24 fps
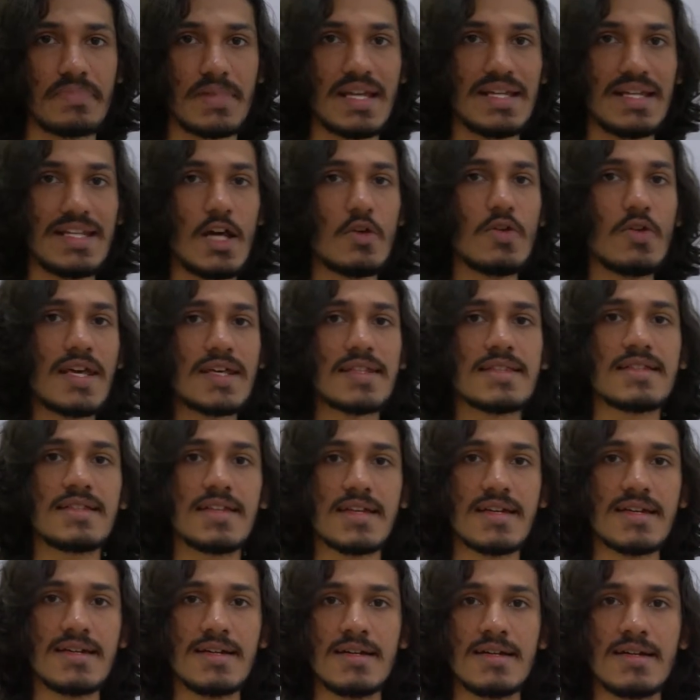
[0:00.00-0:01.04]
Now next
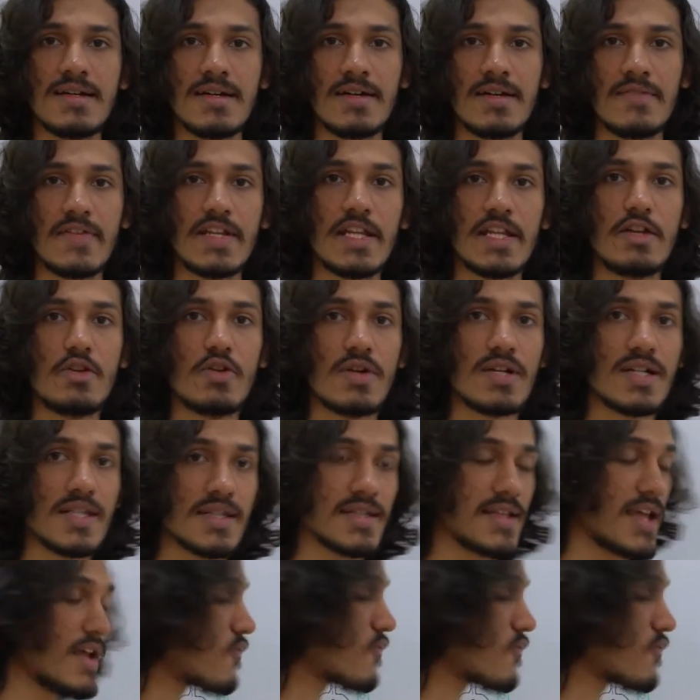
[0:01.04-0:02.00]
thing, we need to understand